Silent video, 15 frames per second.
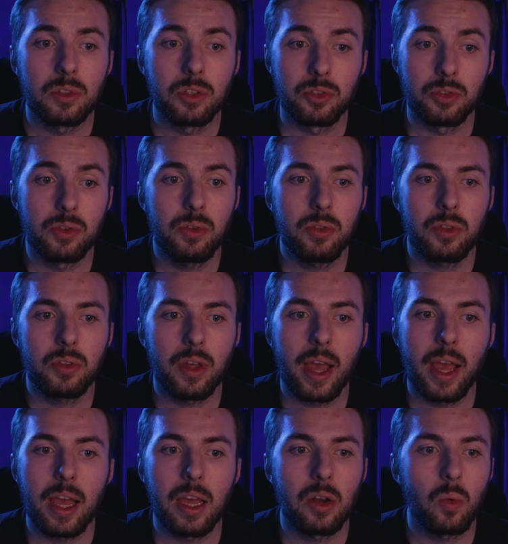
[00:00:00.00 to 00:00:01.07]
the truth
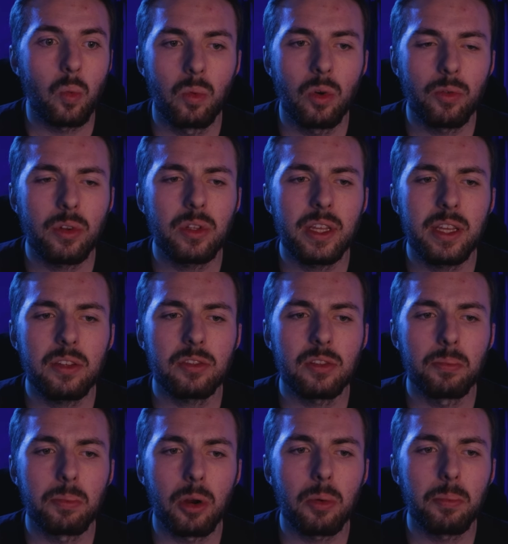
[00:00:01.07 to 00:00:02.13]
and what really is
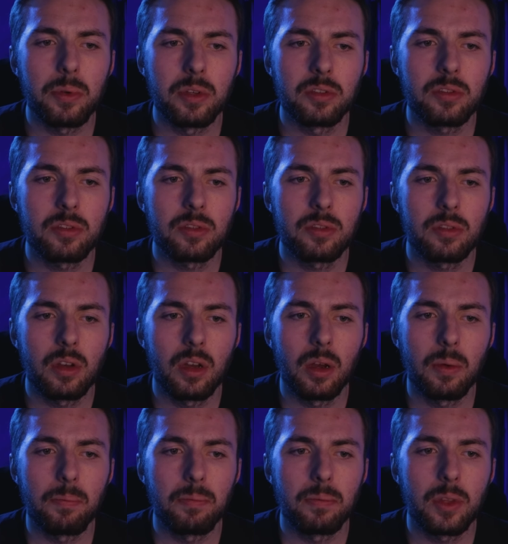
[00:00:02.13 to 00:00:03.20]
the purpose,
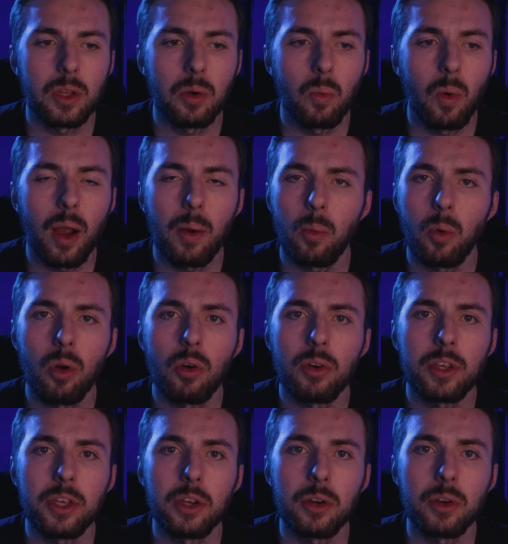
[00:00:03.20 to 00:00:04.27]
why we're all
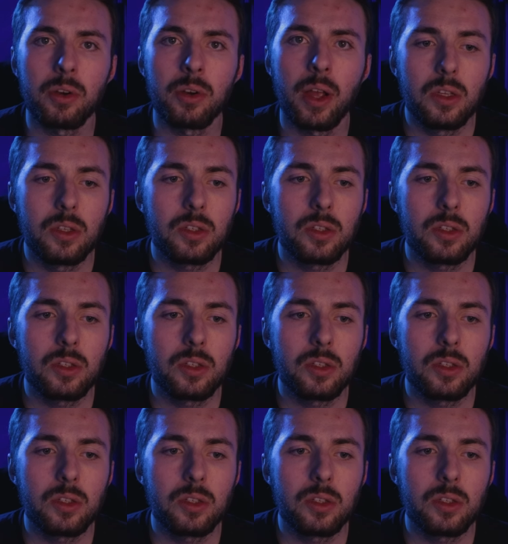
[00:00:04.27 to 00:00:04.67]
here.